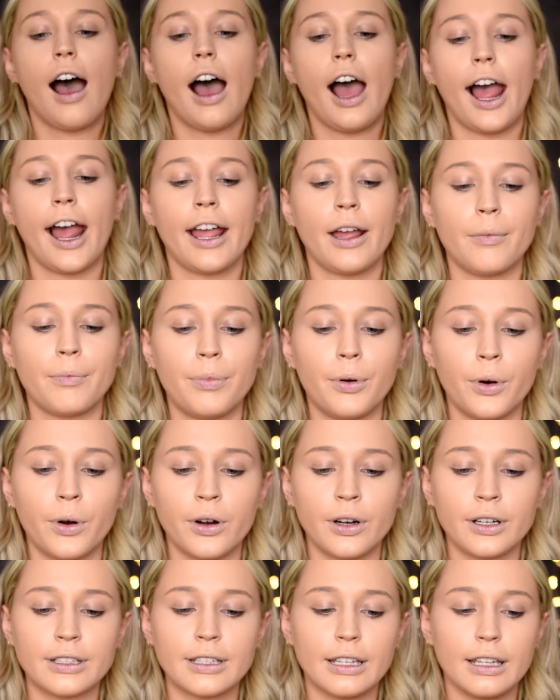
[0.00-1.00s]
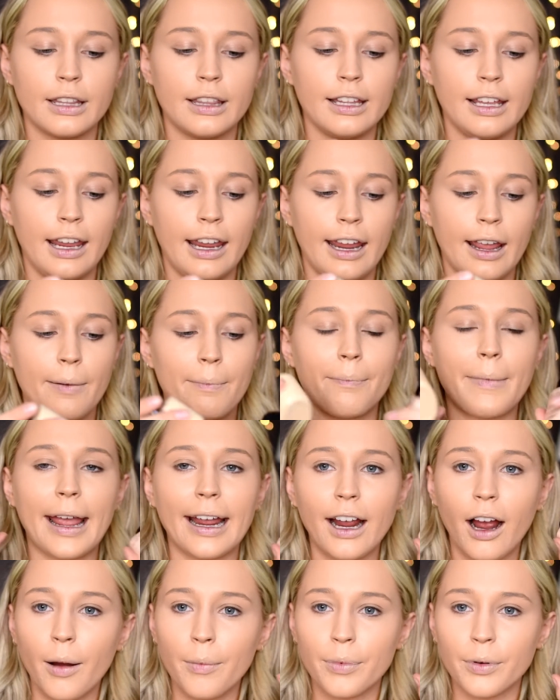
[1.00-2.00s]
I bought the
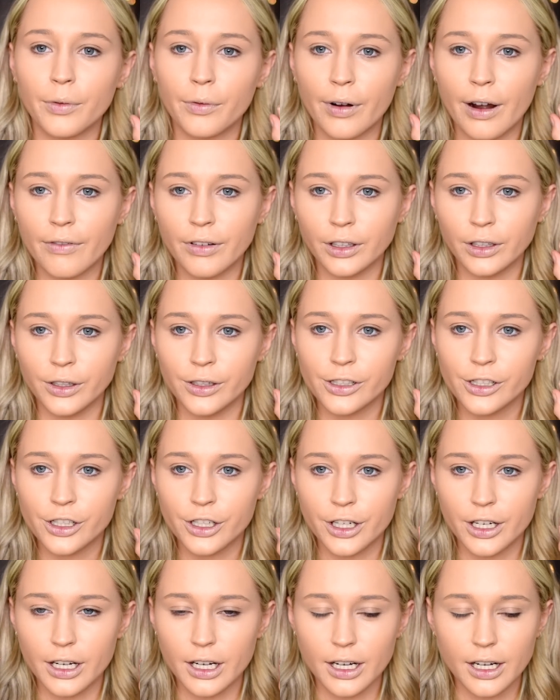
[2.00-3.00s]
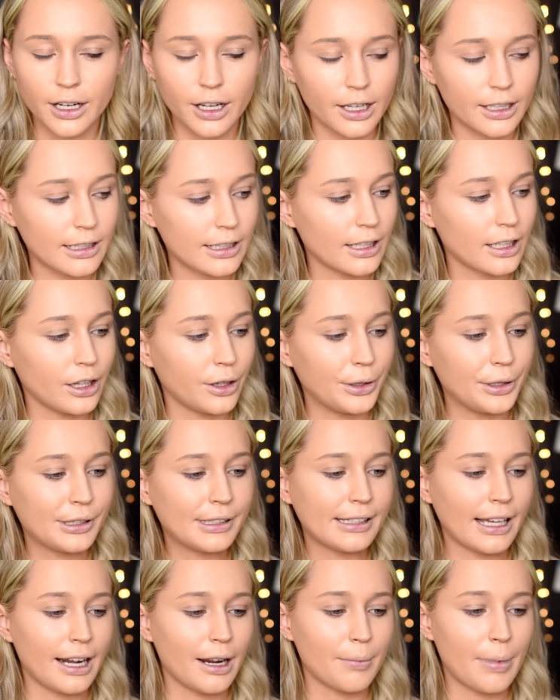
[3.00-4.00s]
Makeup Revolution loose
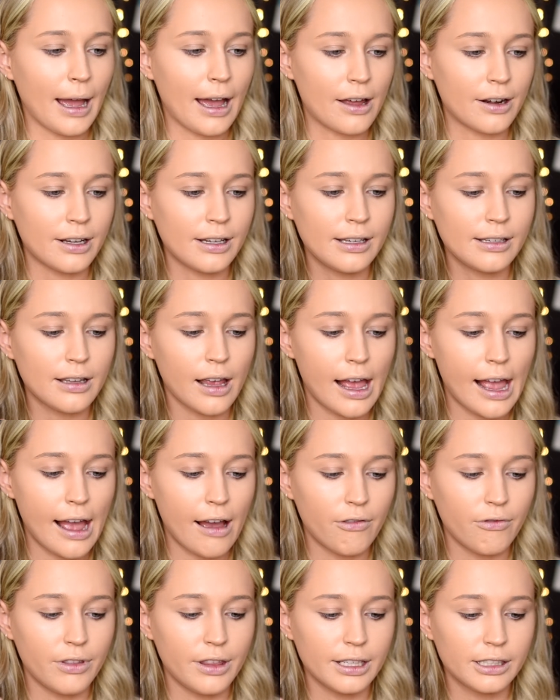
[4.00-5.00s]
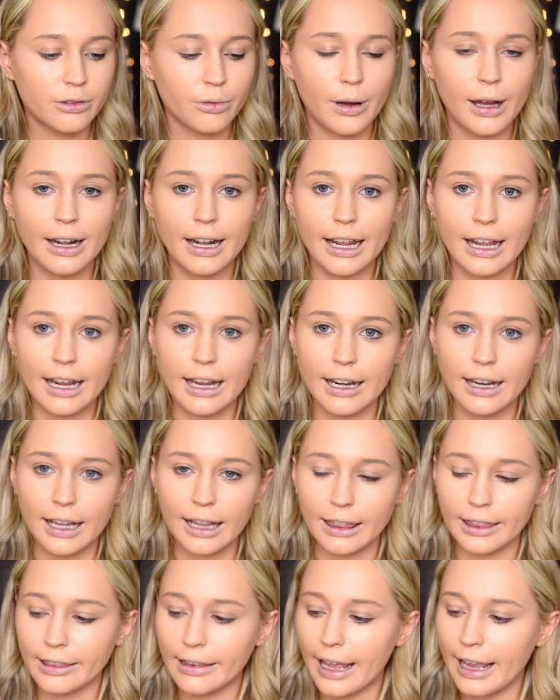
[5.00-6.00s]
setting powders. I have this one in
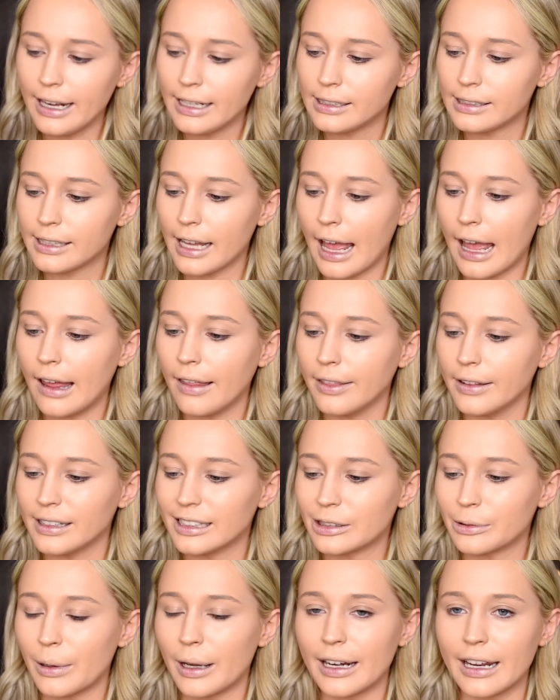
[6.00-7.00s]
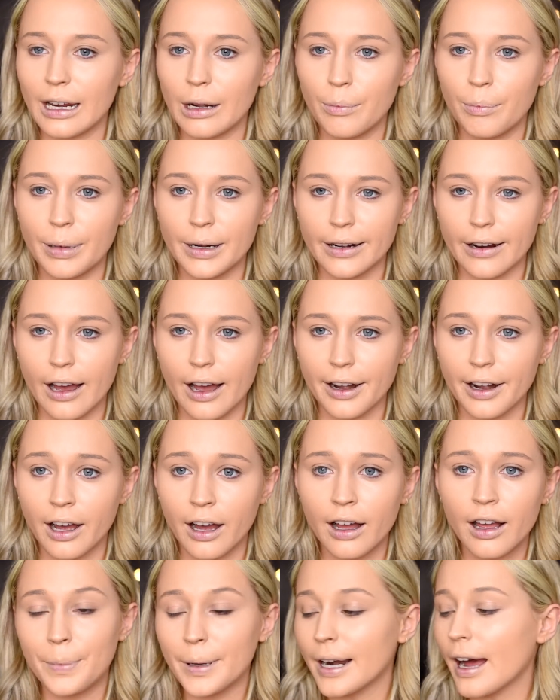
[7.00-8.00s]
lace and this one in
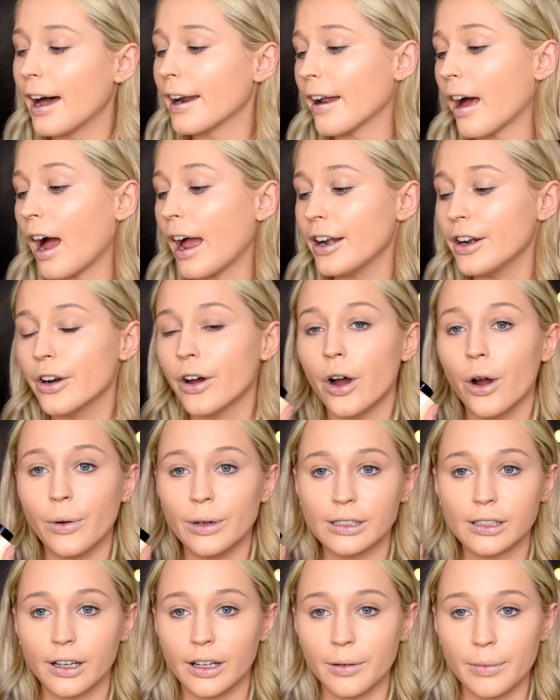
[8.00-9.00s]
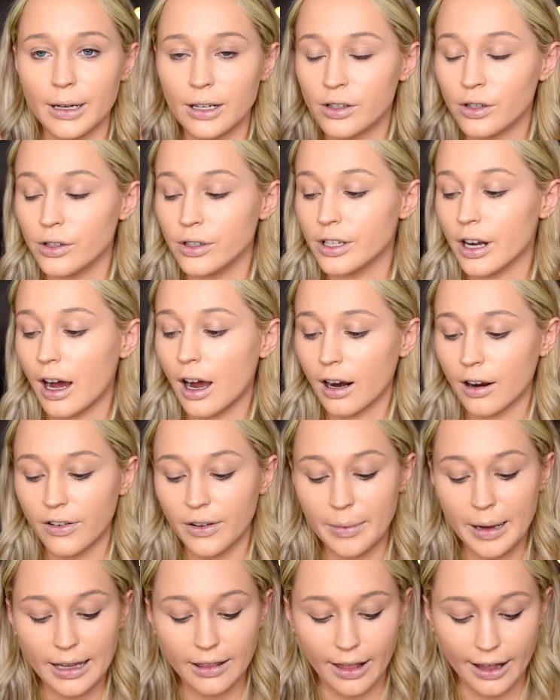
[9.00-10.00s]
banana. Banana I know is going to be too dark for
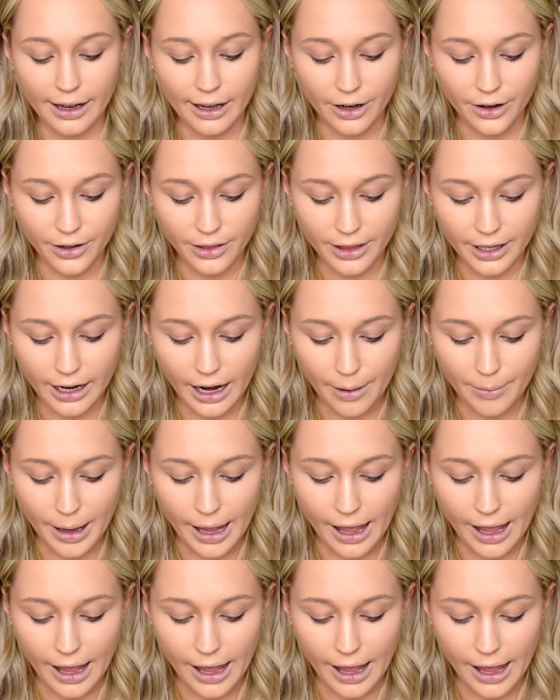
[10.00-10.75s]
me. Like, I don't think I'm